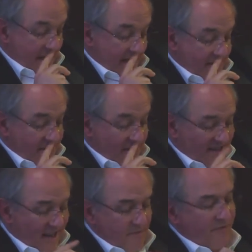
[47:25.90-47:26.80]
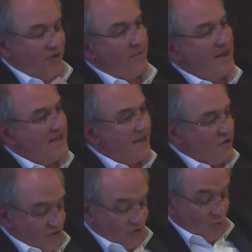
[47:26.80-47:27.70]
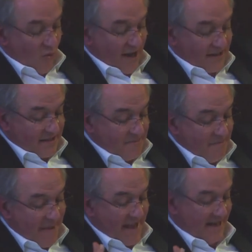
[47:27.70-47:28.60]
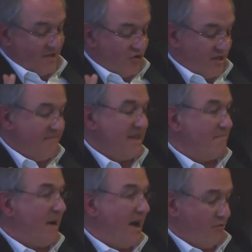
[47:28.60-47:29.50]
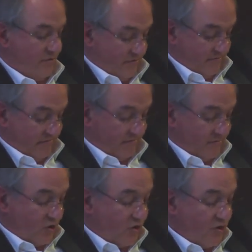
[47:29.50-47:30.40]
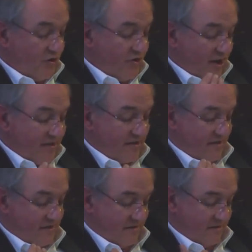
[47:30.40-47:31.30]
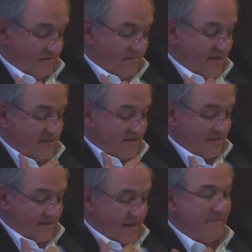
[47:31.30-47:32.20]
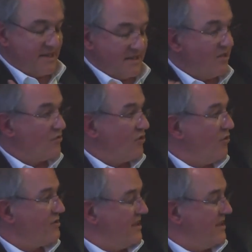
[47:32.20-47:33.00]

In a time of globalization, what may legitimate power could not be this capacity to close